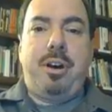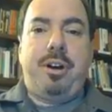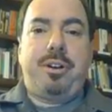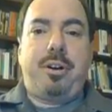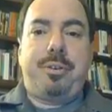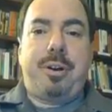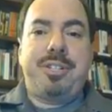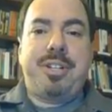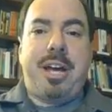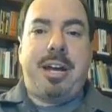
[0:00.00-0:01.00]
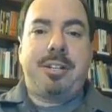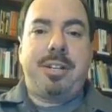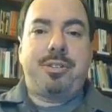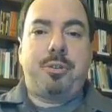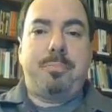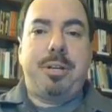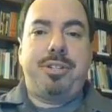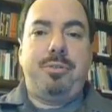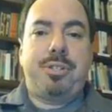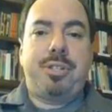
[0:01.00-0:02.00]
unauthorized access or
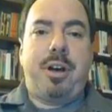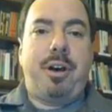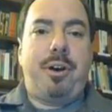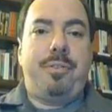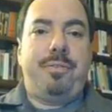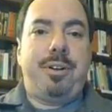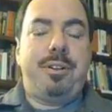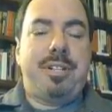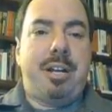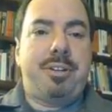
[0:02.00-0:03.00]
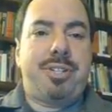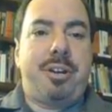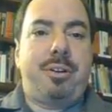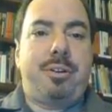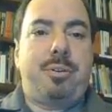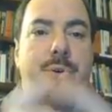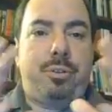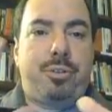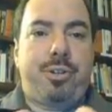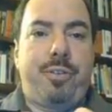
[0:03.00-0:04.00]
misuse of a data center or
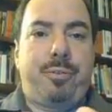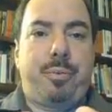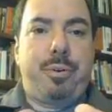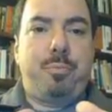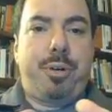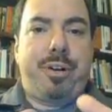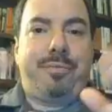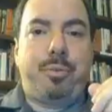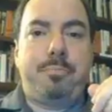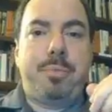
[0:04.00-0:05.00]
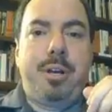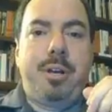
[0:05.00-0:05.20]
your server room, whatever room